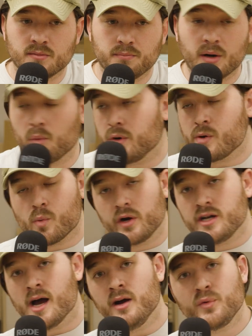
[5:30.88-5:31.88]
But we're
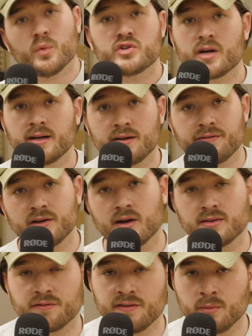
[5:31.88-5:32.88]
young. We're trying to figure
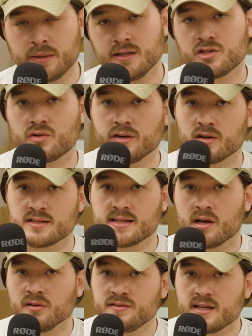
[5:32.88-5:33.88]
out the film industry
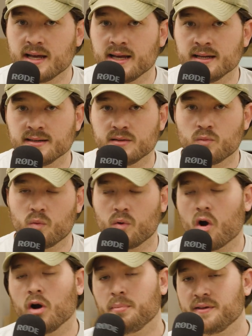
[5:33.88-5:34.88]
ourselves and
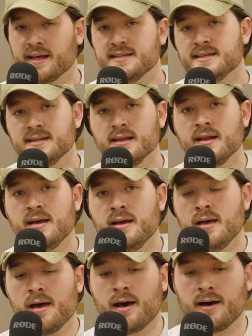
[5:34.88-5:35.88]
our place in it.
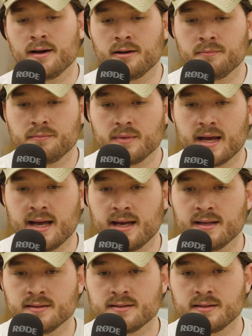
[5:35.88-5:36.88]

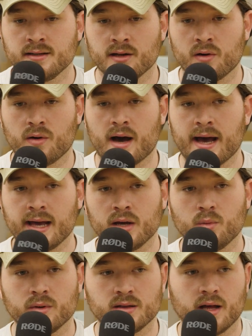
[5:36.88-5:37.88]
And I
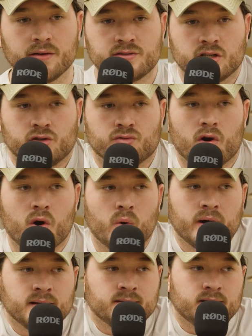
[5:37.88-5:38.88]
would love to grow
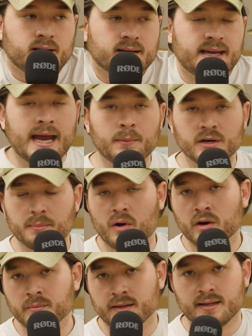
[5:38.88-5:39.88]
in the camera
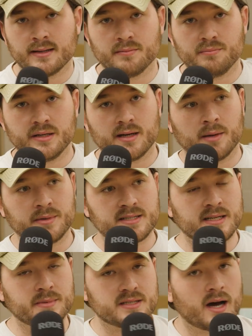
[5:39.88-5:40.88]
department and become a
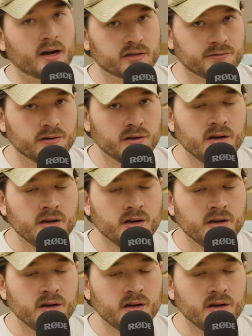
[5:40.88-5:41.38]
cinematographer.